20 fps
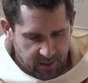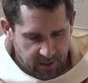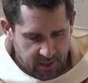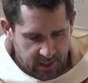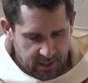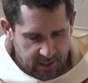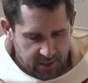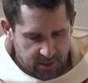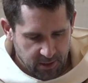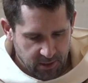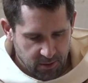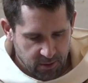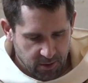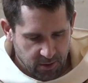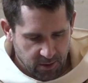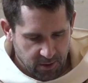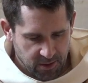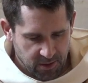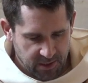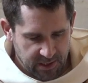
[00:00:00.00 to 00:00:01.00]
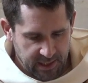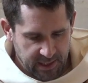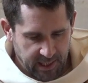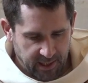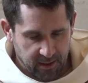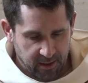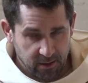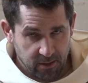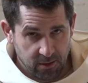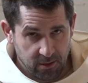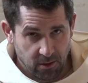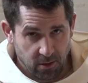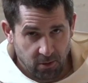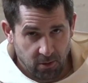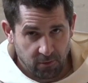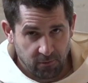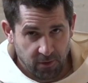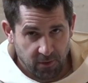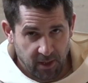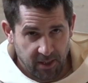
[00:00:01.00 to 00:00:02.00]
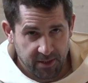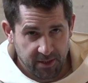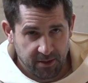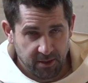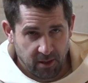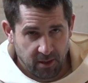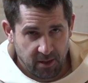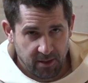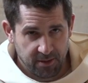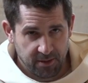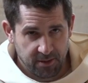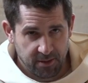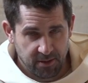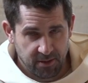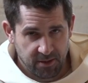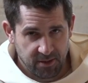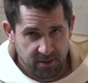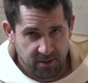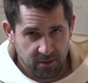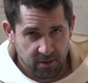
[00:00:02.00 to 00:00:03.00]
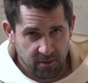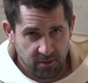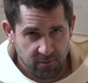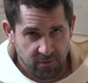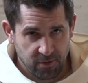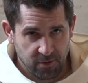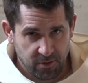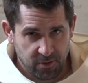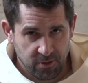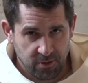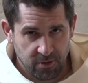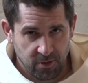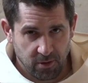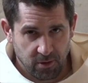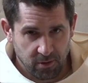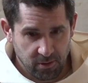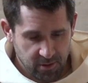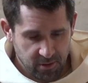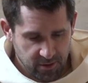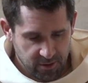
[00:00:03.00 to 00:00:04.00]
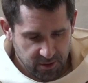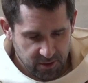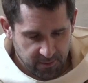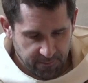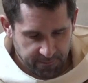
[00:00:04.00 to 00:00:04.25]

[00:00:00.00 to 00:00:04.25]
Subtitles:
This is the second of Isaiah's servant songs,